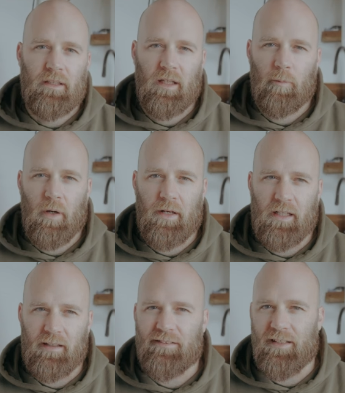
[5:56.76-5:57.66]
and one
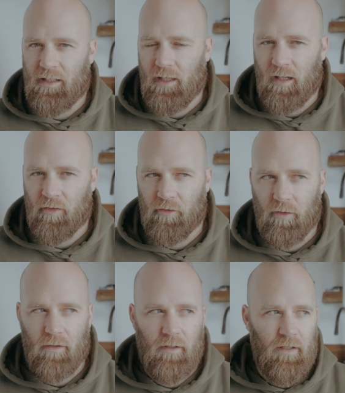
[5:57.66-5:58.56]
SD card
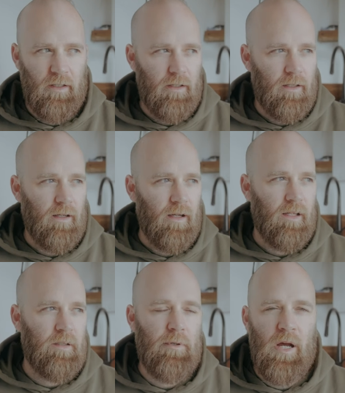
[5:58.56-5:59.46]
slot.
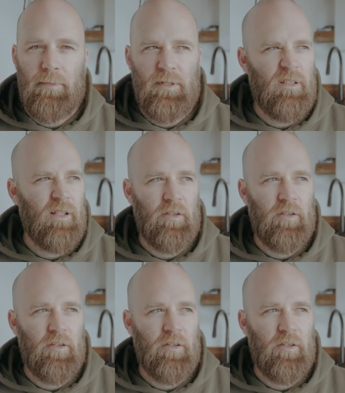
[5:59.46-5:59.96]
In my opinion,